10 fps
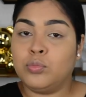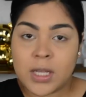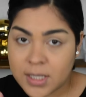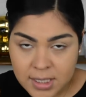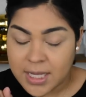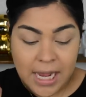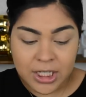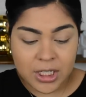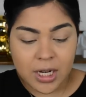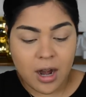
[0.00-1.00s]

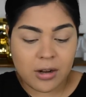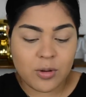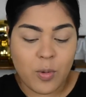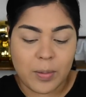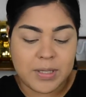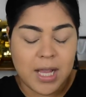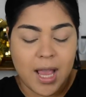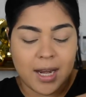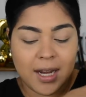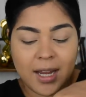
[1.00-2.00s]
snatched it out of the website
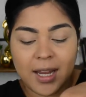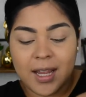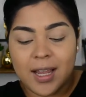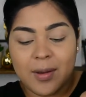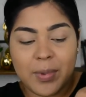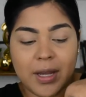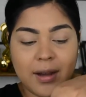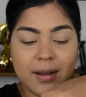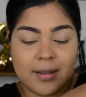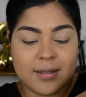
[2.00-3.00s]

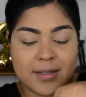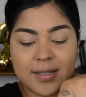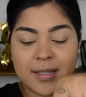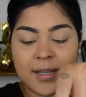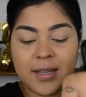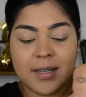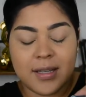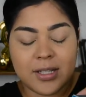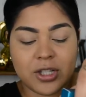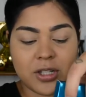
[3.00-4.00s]
because
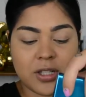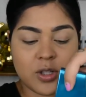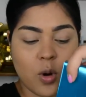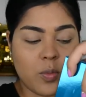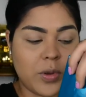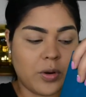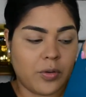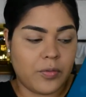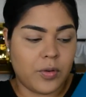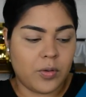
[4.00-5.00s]
it's just so
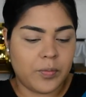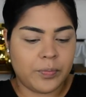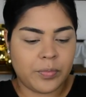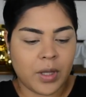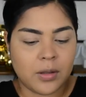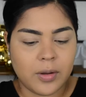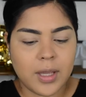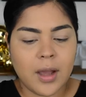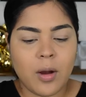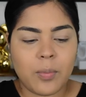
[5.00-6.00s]
beautiful. Look at
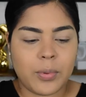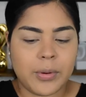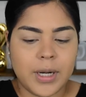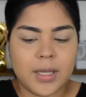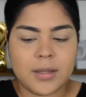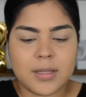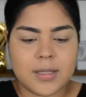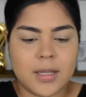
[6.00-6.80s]
how pretty this